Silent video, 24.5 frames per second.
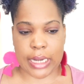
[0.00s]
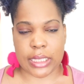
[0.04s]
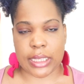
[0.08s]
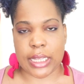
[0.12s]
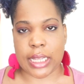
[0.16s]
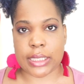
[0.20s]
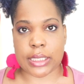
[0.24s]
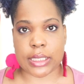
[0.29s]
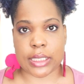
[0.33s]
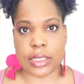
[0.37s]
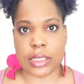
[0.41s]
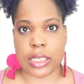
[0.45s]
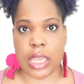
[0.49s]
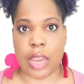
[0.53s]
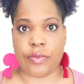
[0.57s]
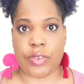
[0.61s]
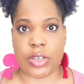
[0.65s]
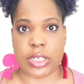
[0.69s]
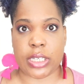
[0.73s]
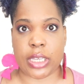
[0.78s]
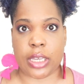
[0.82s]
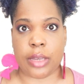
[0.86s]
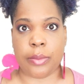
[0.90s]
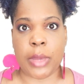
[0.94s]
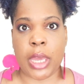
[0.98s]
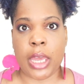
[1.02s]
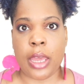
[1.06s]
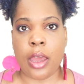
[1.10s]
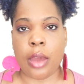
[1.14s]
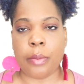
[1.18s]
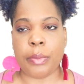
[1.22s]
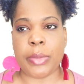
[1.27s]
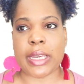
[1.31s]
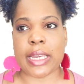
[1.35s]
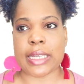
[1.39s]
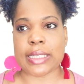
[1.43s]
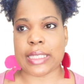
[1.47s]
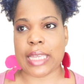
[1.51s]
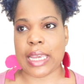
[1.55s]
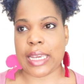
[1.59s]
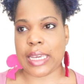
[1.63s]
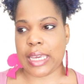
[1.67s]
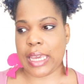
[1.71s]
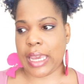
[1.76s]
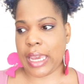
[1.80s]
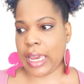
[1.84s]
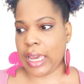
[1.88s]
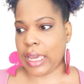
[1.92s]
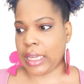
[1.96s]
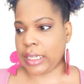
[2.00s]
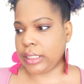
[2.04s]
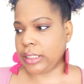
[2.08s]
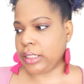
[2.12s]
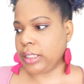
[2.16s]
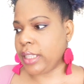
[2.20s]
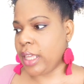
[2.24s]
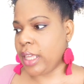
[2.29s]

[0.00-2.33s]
and that's the safety tip, because they can't